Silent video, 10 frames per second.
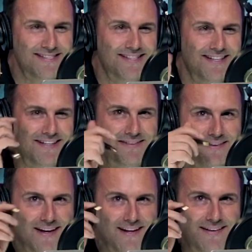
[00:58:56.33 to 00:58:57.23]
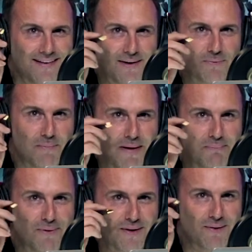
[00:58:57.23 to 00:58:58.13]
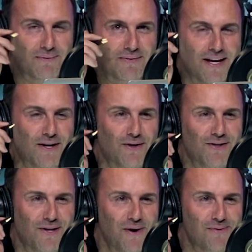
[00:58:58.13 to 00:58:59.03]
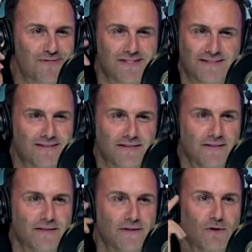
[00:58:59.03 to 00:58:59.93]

listen and and and remember and take yeah. good notes and like